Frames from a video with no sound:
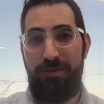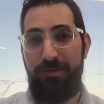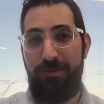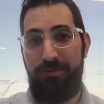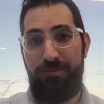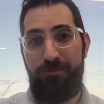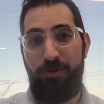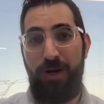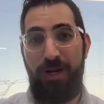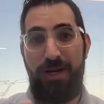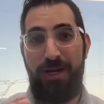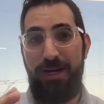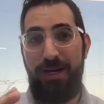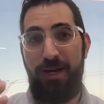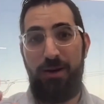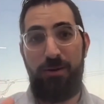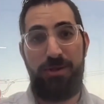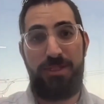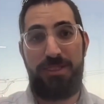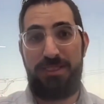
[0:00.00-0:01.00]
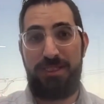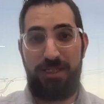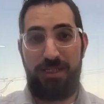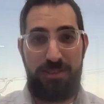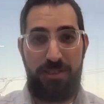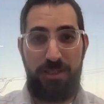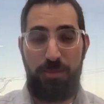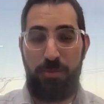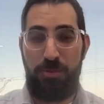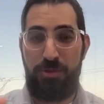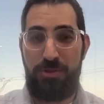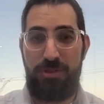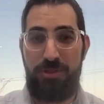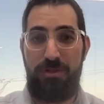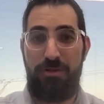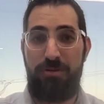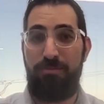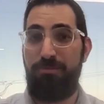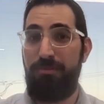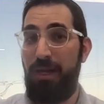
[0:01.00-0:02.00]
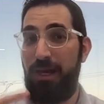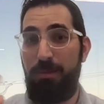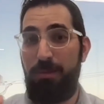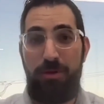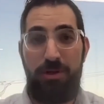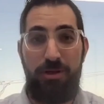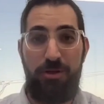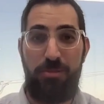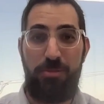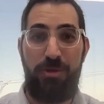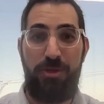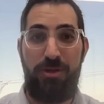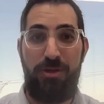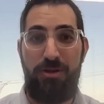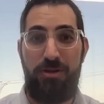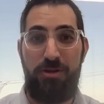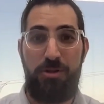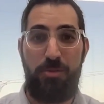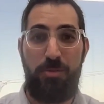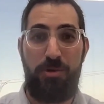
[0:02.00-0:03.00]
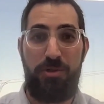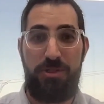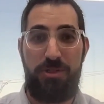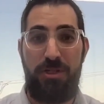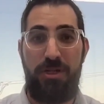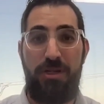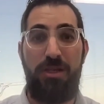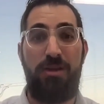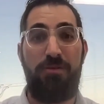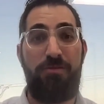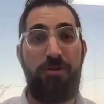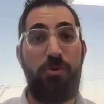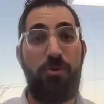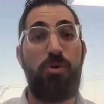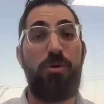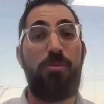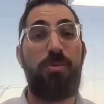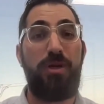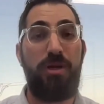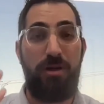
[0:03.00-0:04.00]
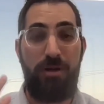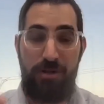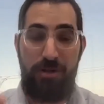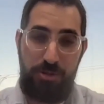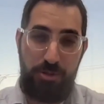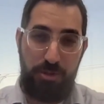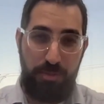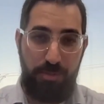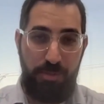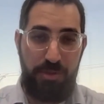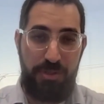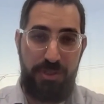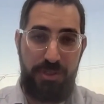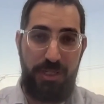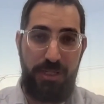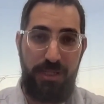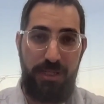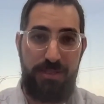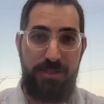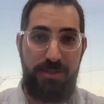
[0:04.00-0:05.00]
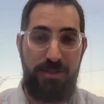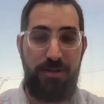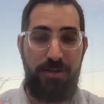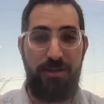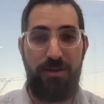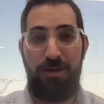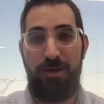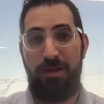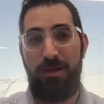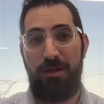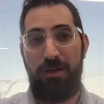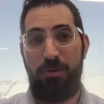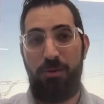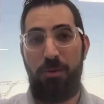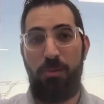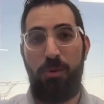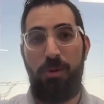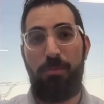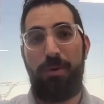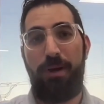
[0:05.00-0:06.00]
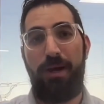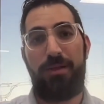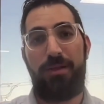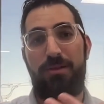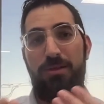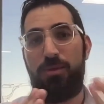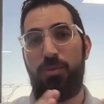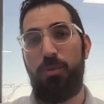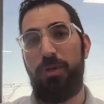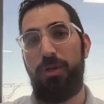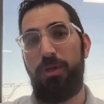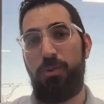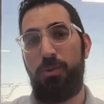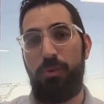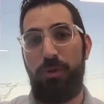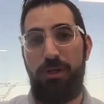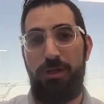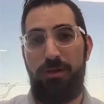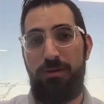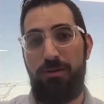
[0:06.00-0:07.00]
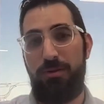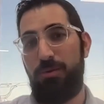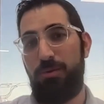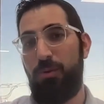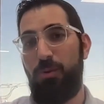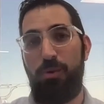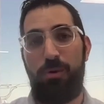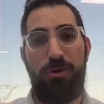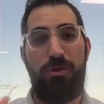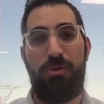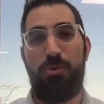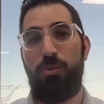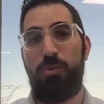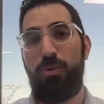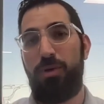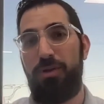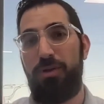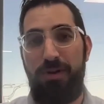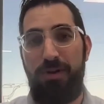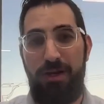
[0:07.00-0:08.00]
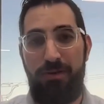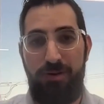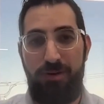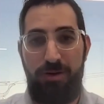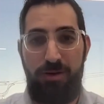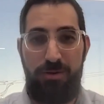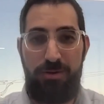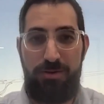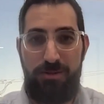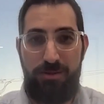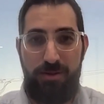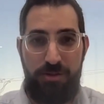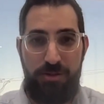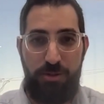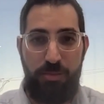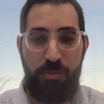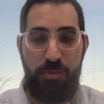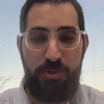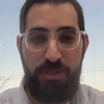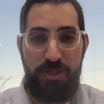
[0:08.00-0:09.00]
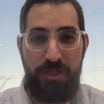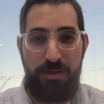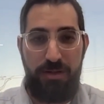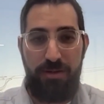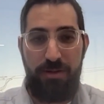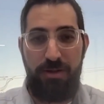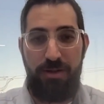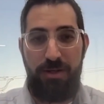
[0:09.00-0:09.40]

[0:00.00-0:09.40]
Right now it's 60%, maybe it'll be 100%. If it would be 100%, let's say we went back to 2022, or in 25 it goes to 100%,